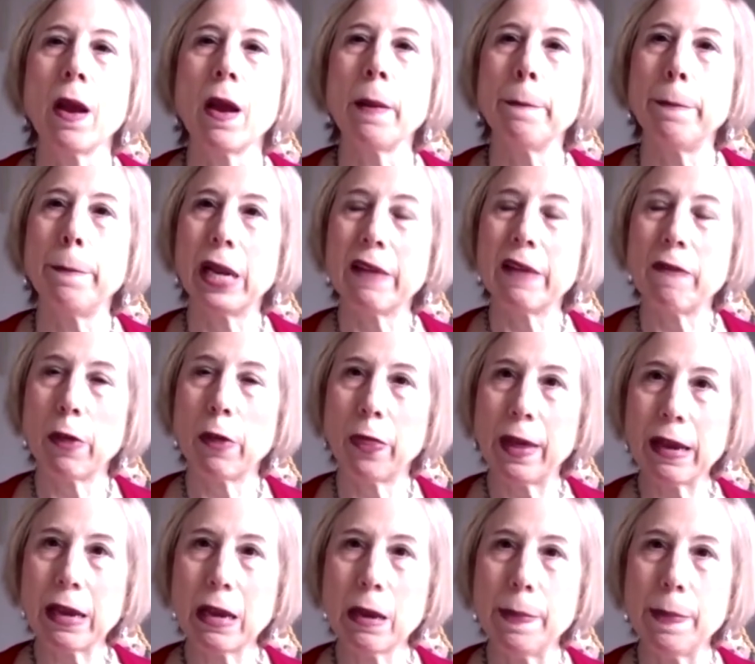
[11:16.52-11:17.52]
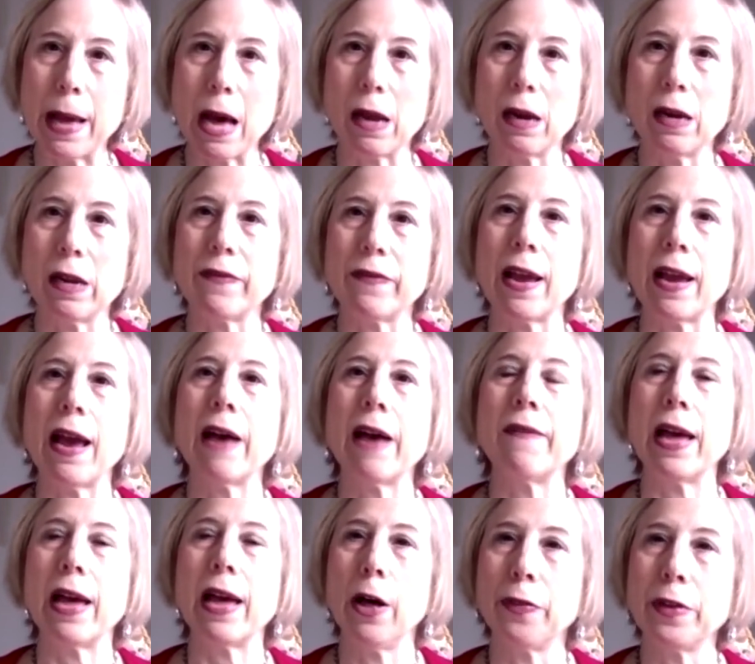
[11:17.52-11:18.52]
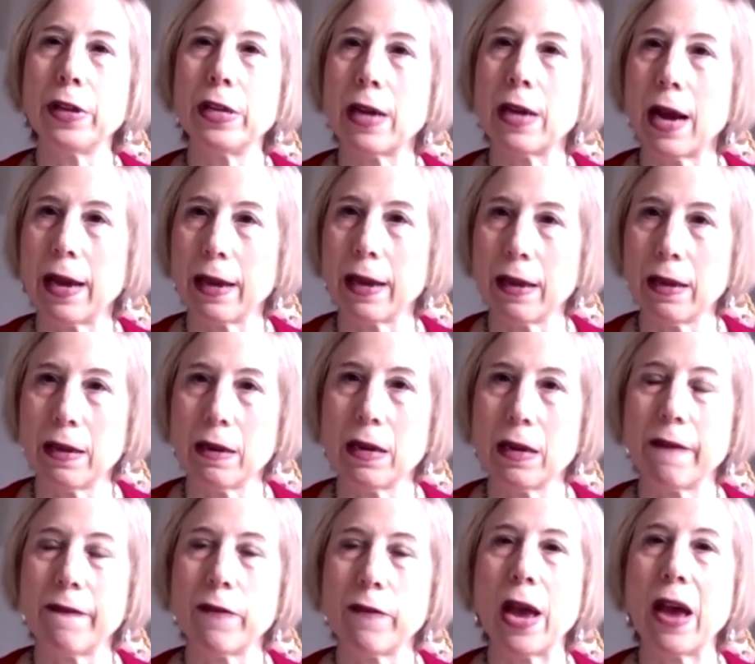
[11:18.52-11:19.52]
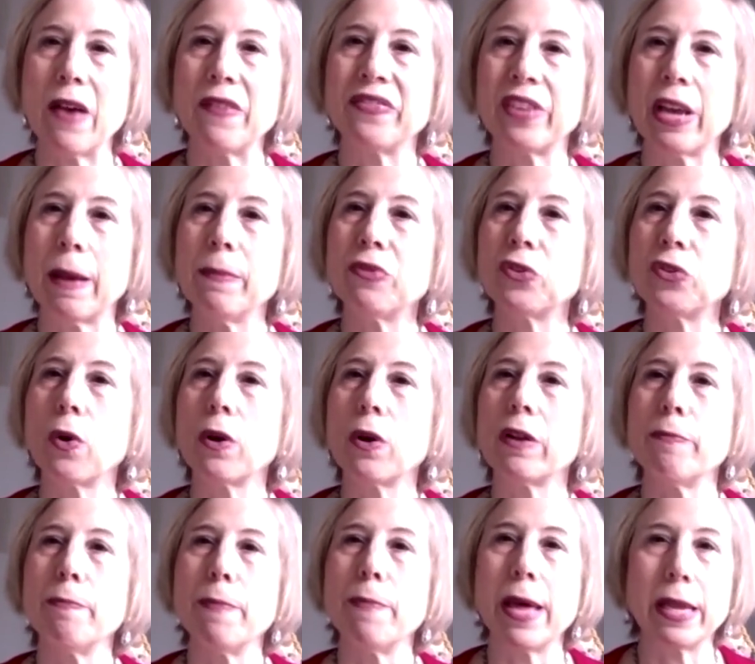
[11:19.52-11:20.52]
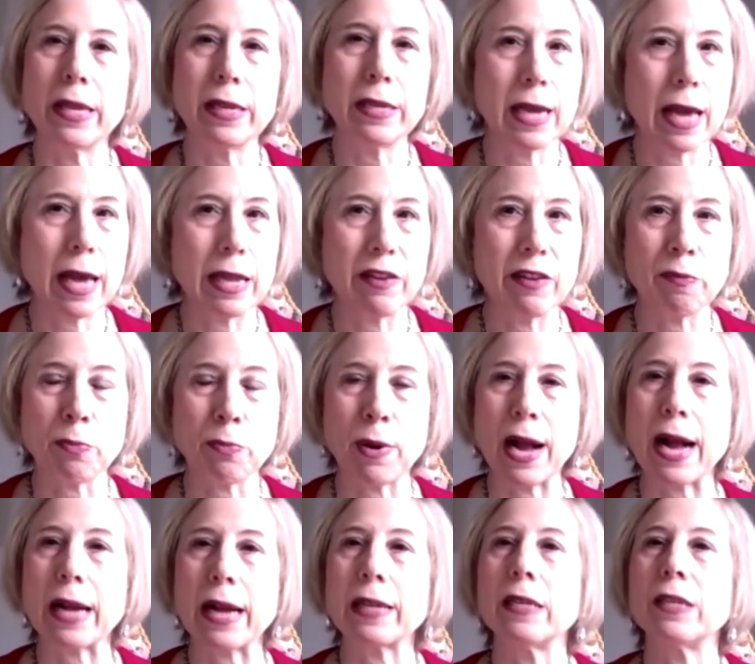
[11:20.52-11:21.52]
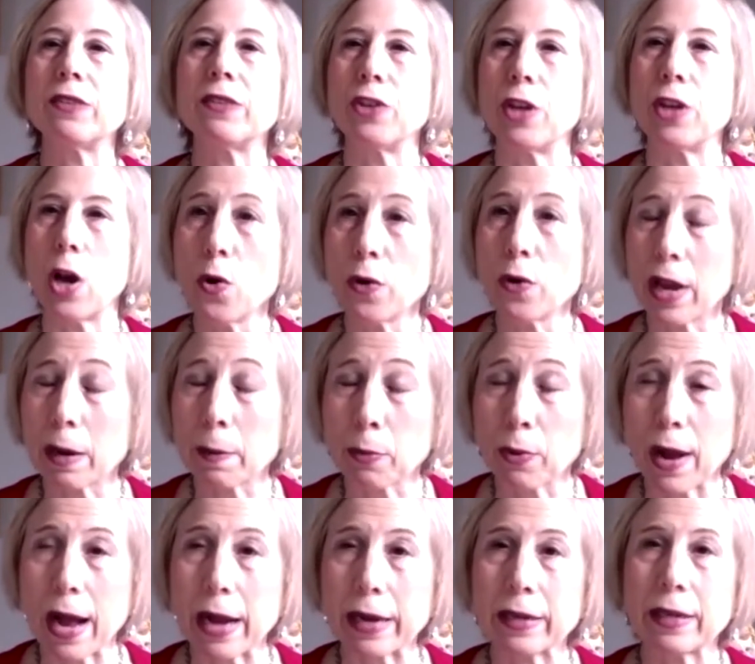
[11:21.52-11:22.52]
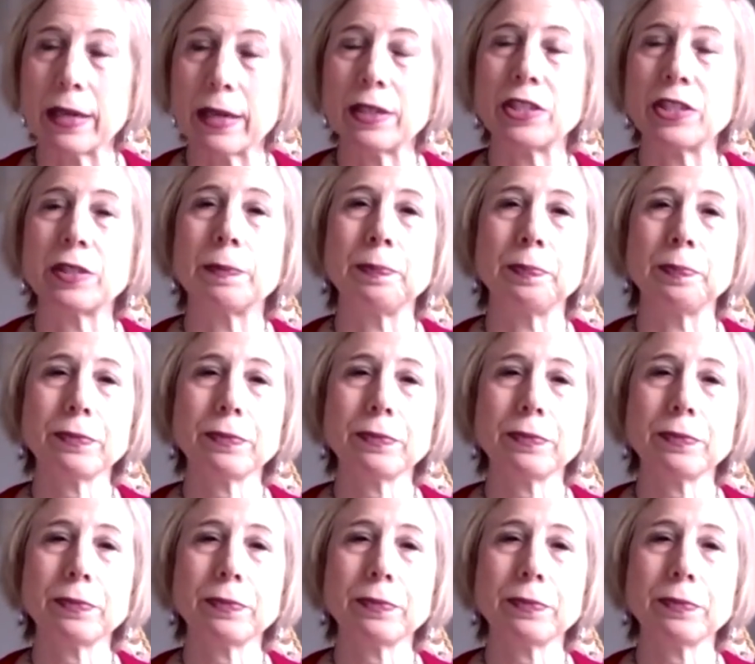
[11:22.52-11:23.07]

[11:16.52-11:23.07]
But if you think about it, if you have a healthy diet, if you have some sort of meditative practice, yogic practice,